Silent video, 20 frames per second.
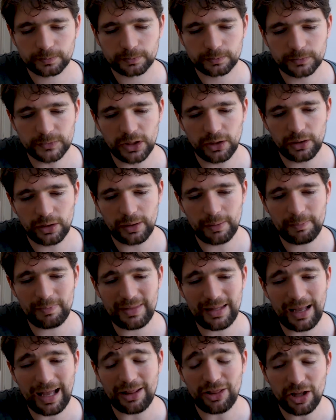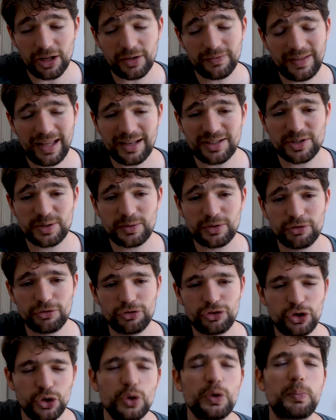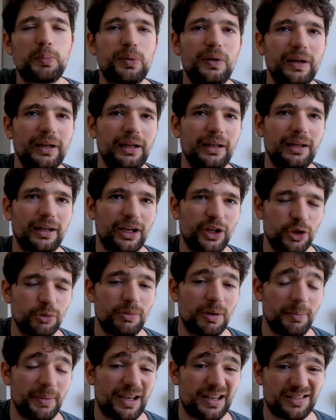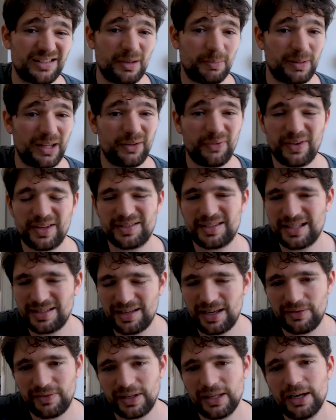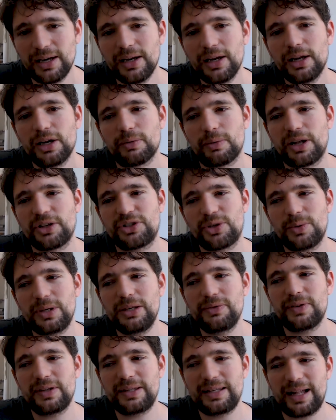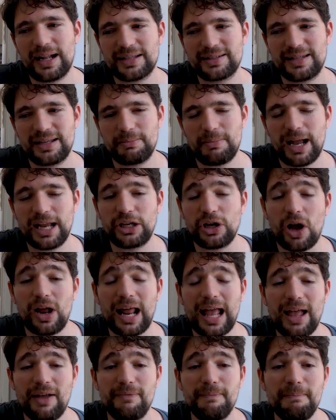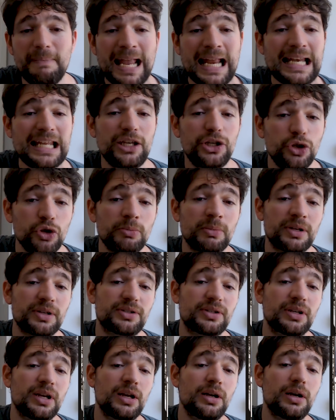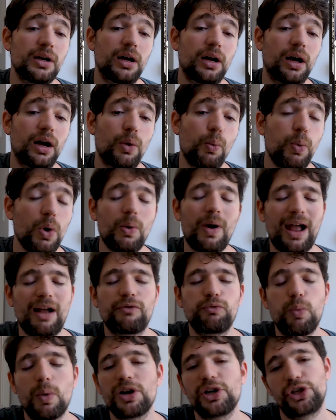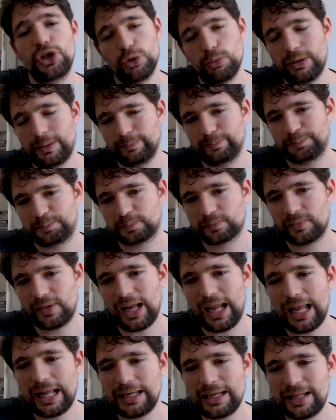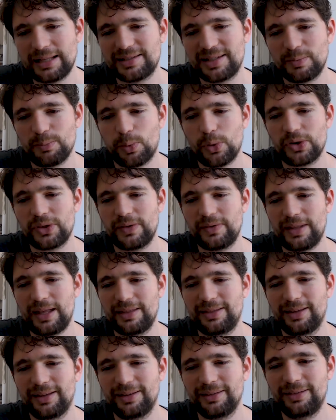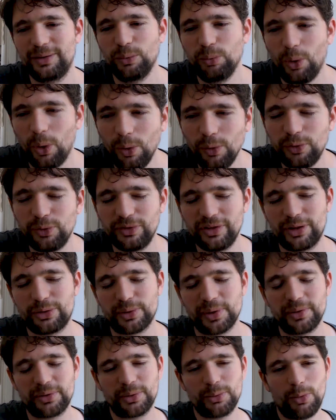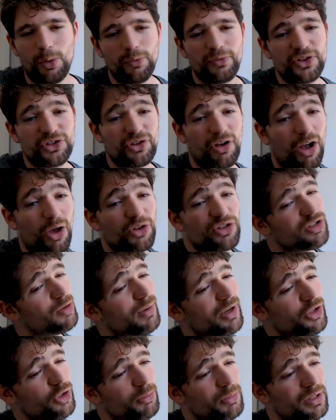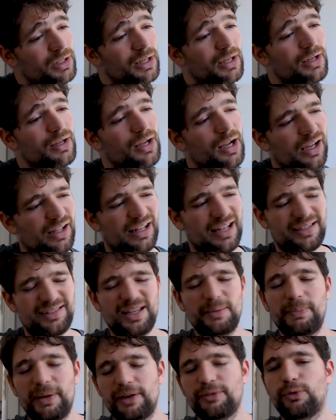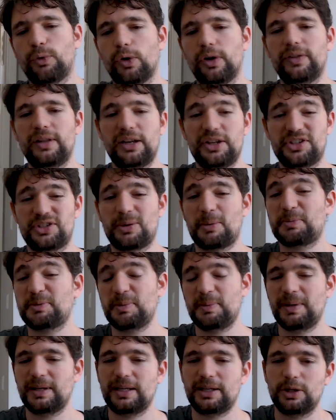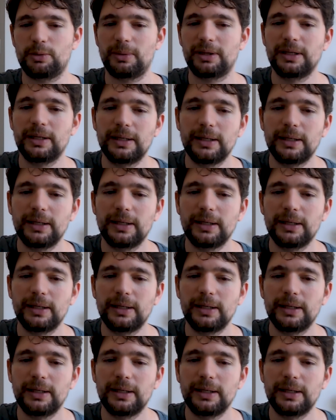A lot of decks do play a human because they play Faceless Haven, right? So even decks that might not have many humans will have 1 human. And it's important that the wolf, the 3/3 wolf, is also a human, unless they pay 4. Then it stops being a human.